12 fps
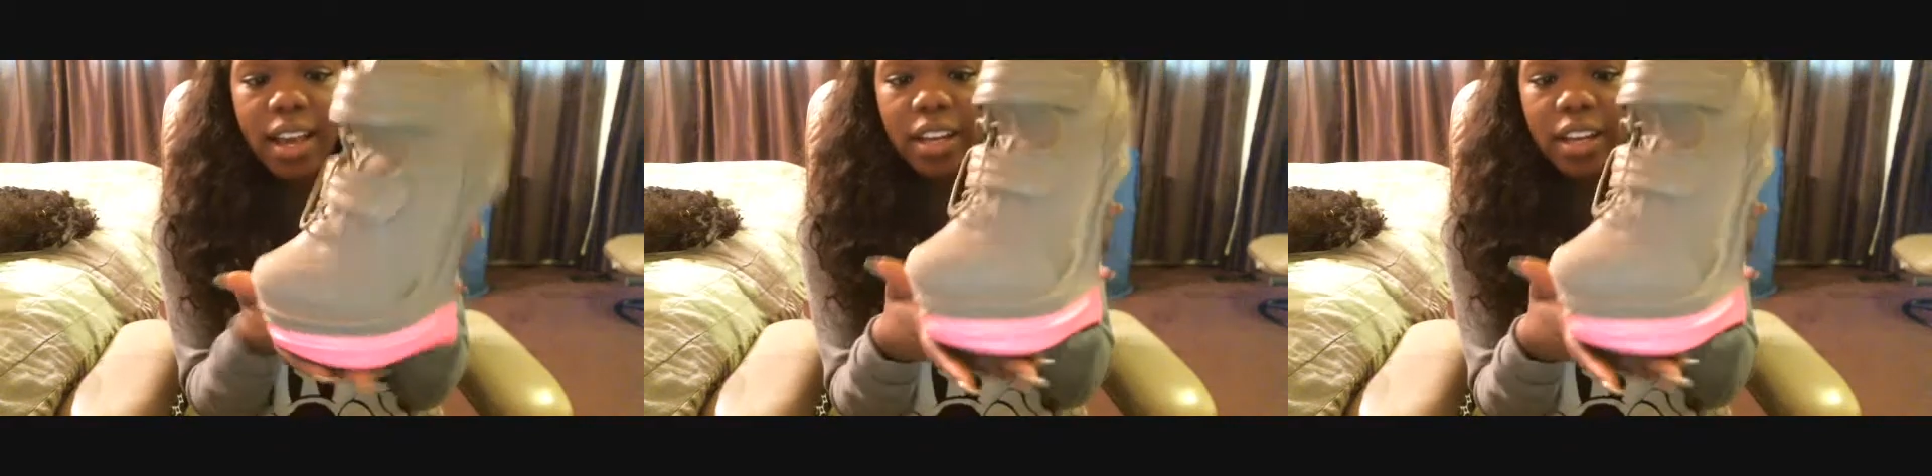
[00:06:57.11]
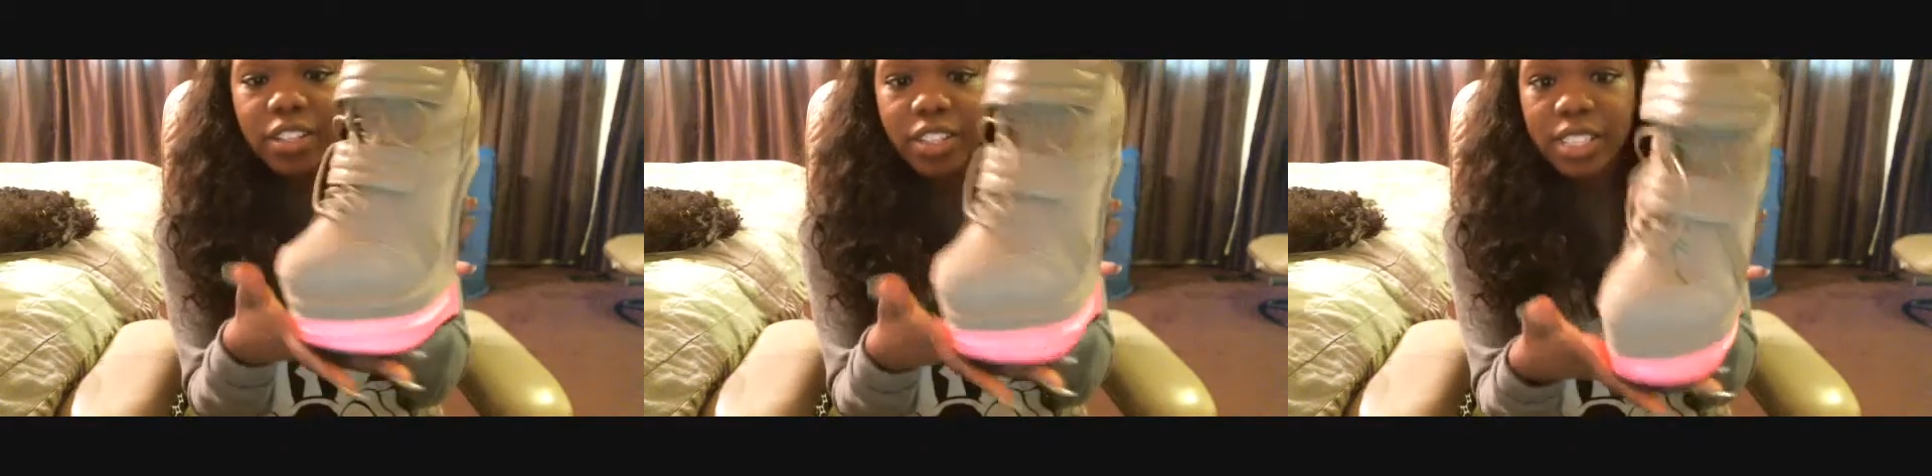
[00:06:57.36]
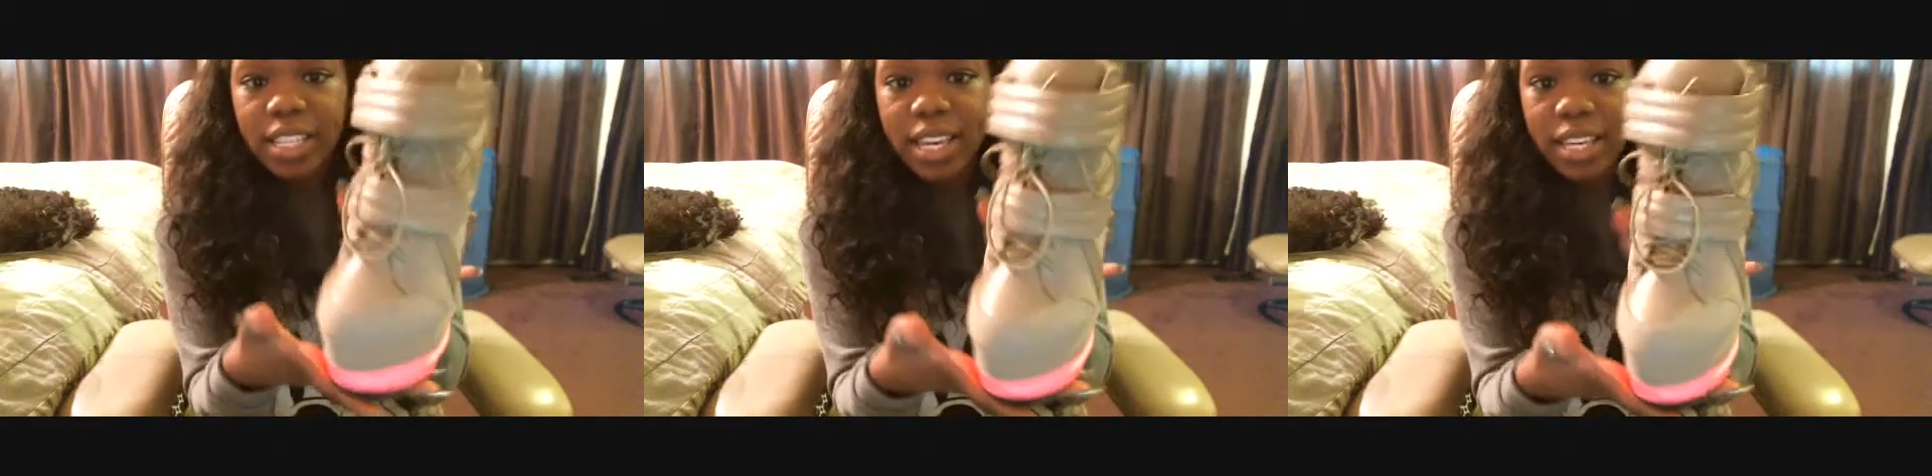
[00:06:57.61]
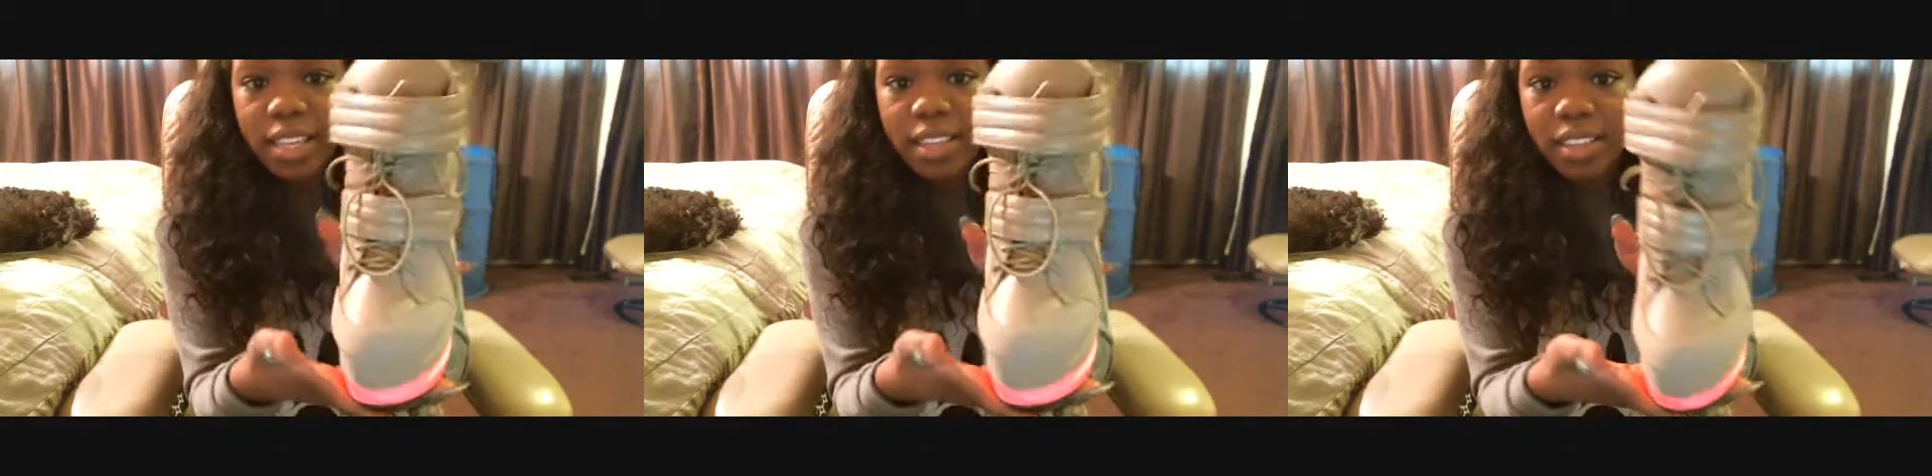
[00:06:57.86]
and just
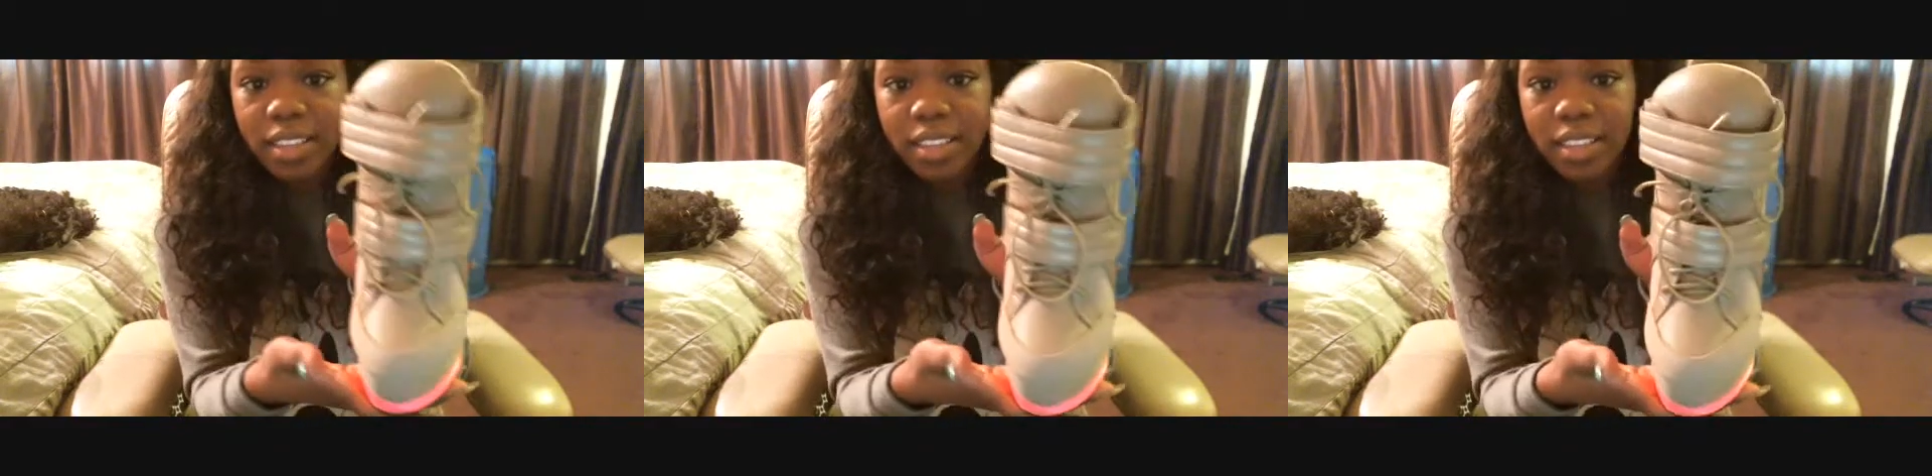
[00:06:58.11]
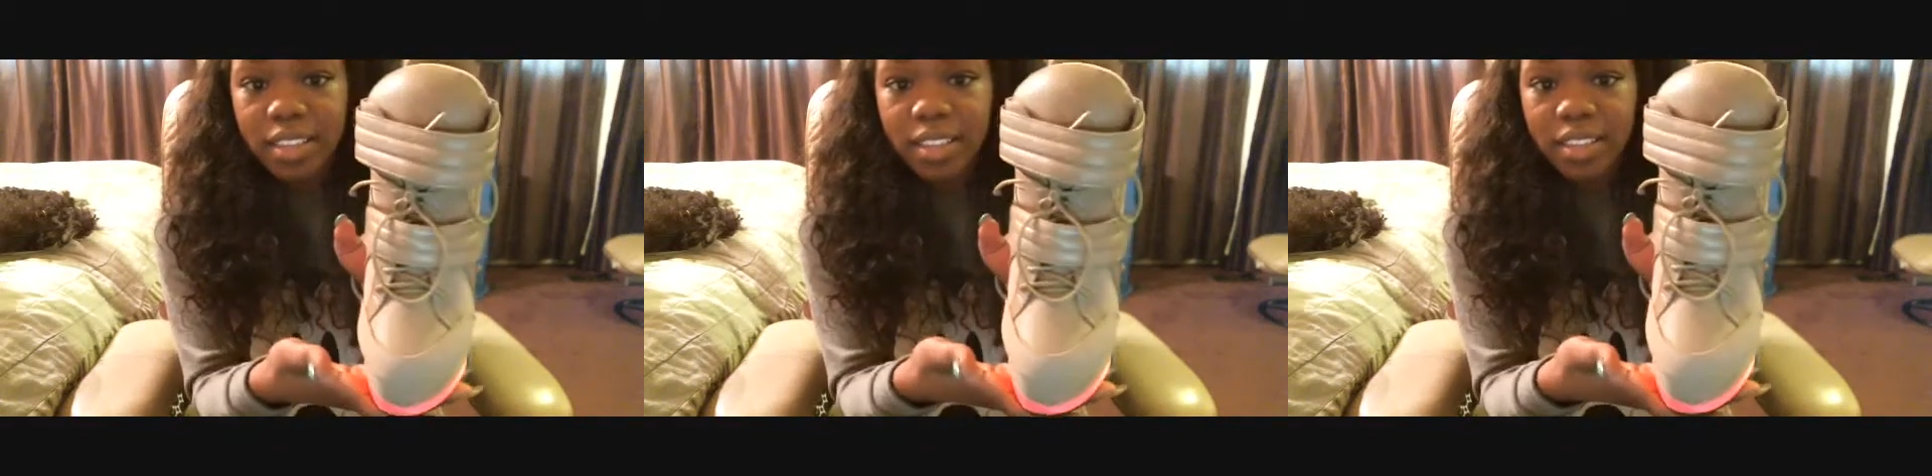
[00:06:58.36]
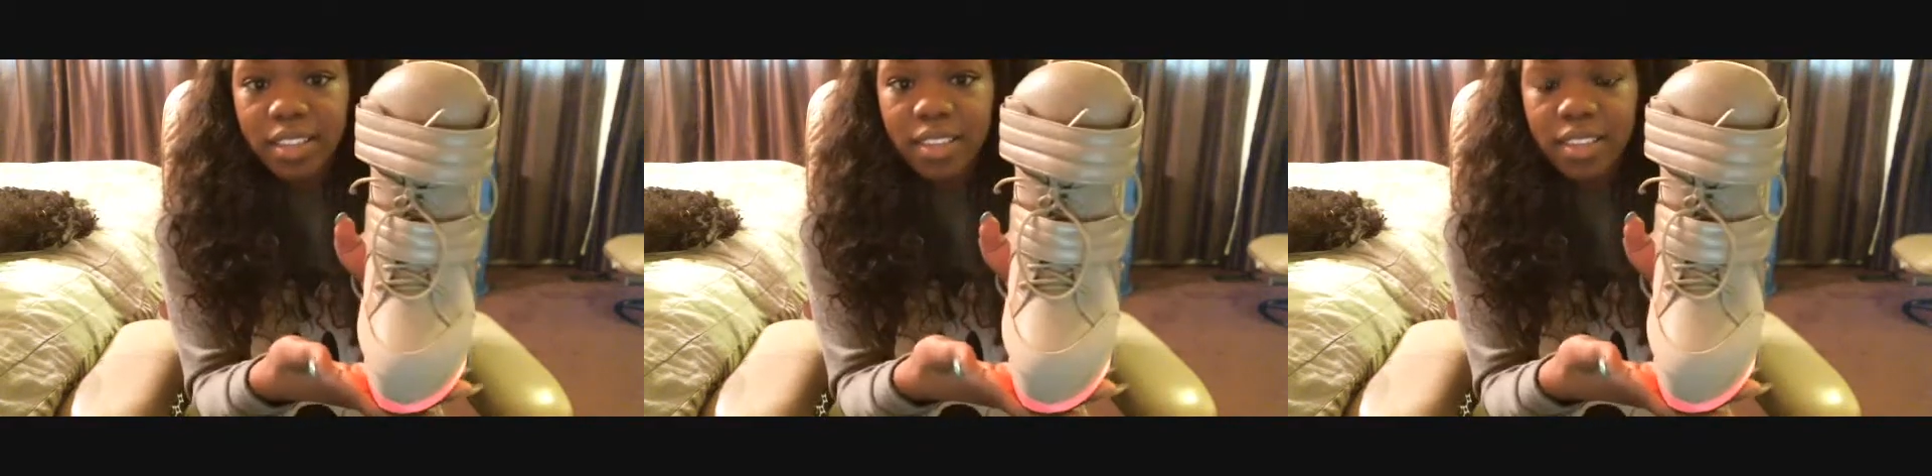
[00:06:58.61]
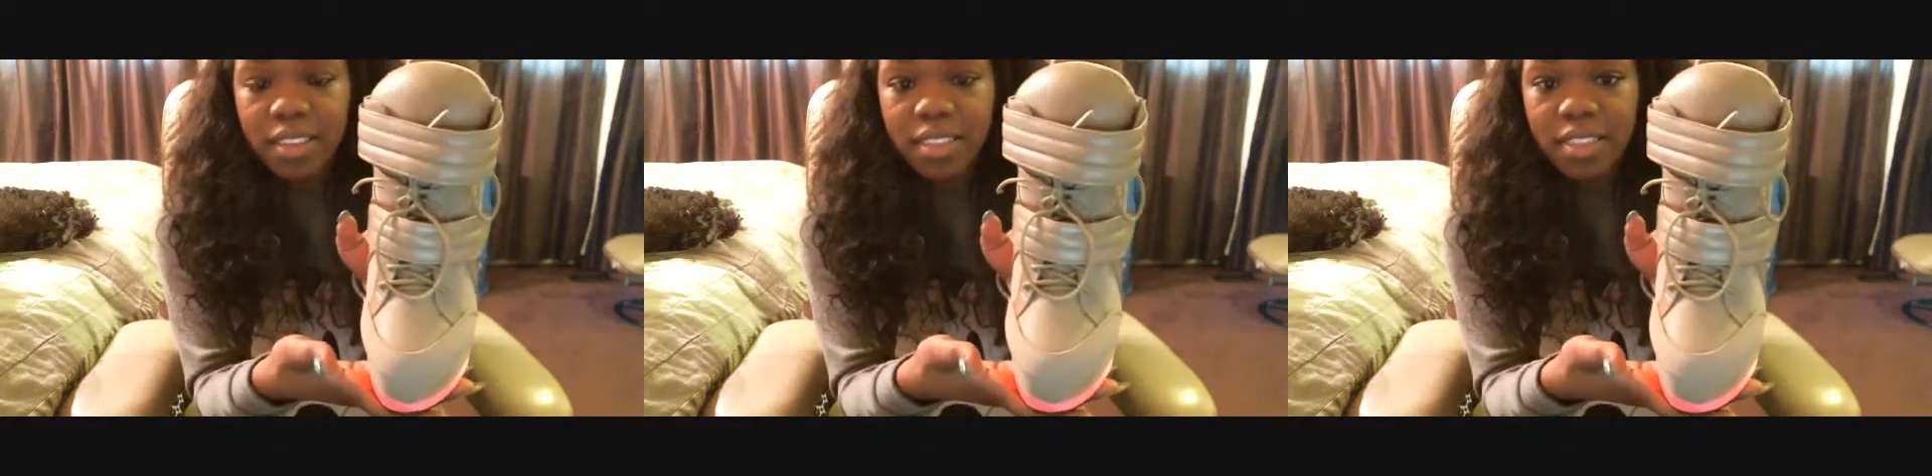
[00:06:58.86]
like
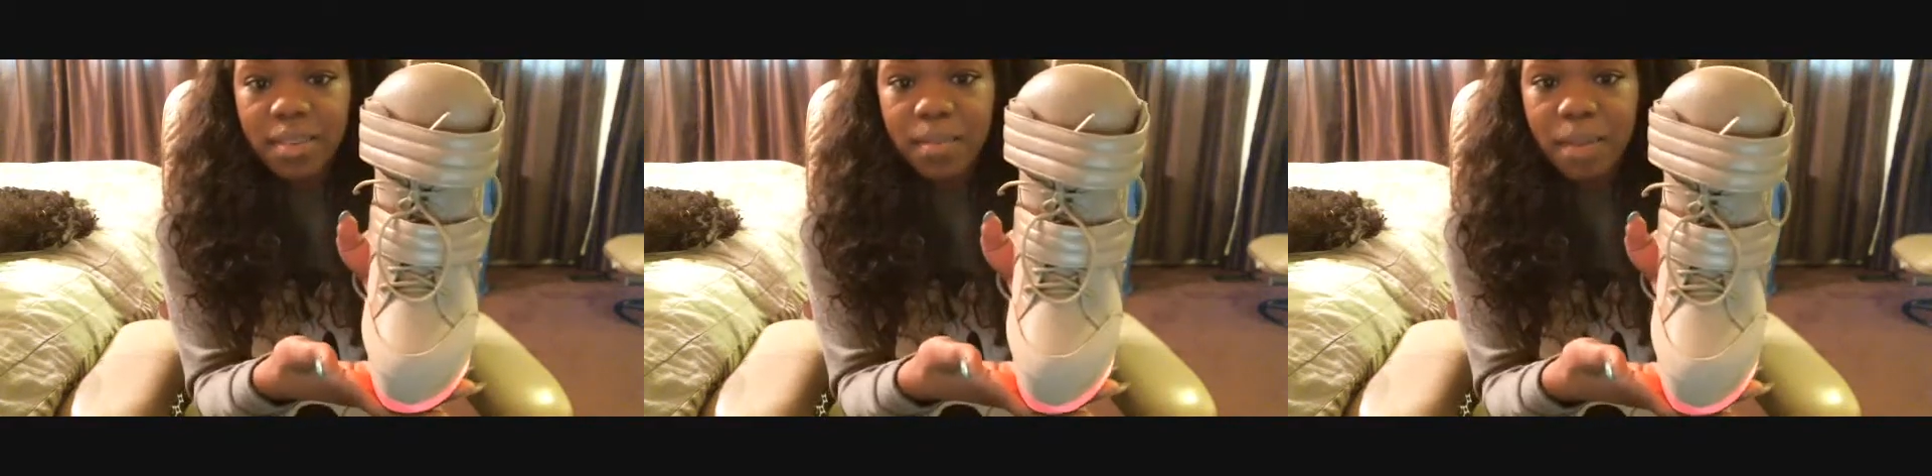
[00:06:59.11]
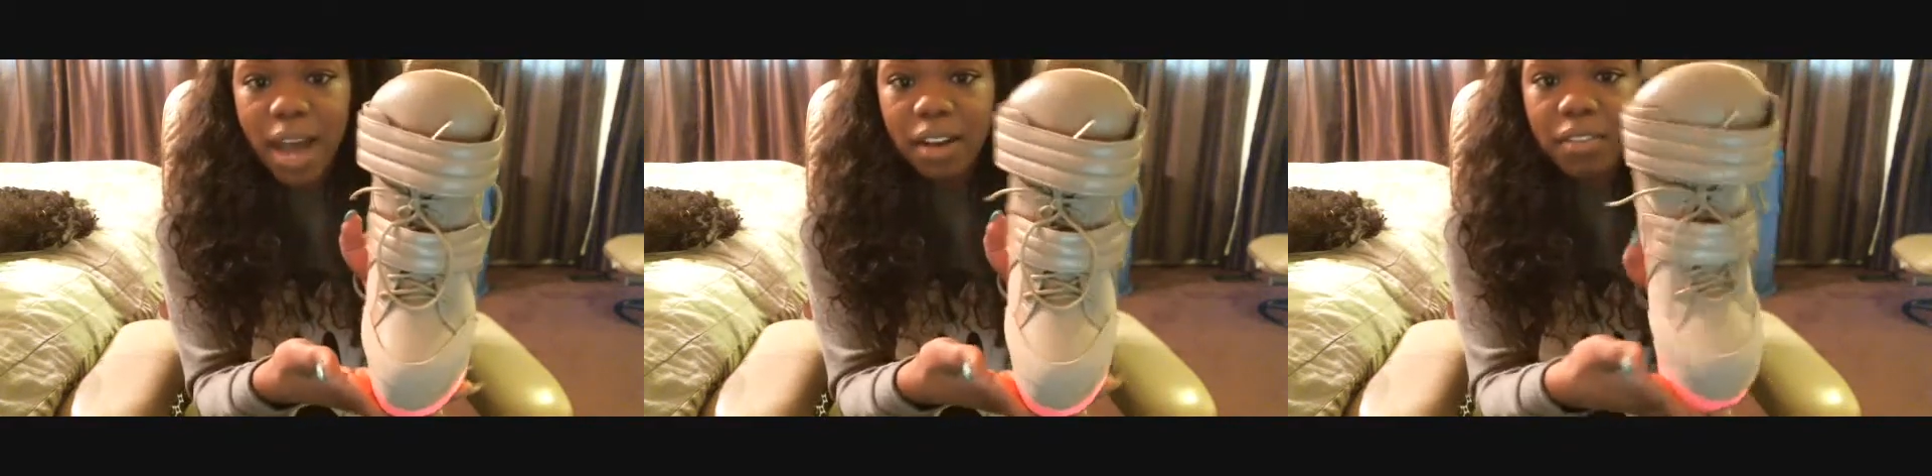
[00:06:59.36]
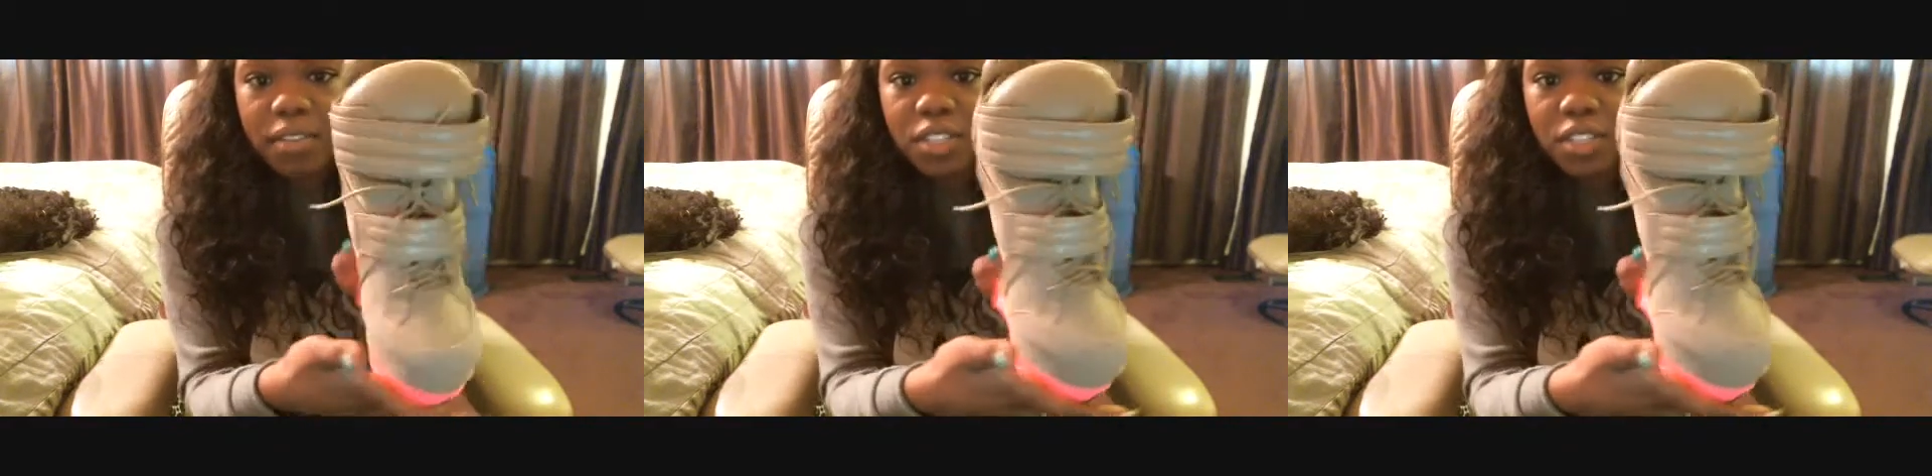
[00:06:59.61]
the model of the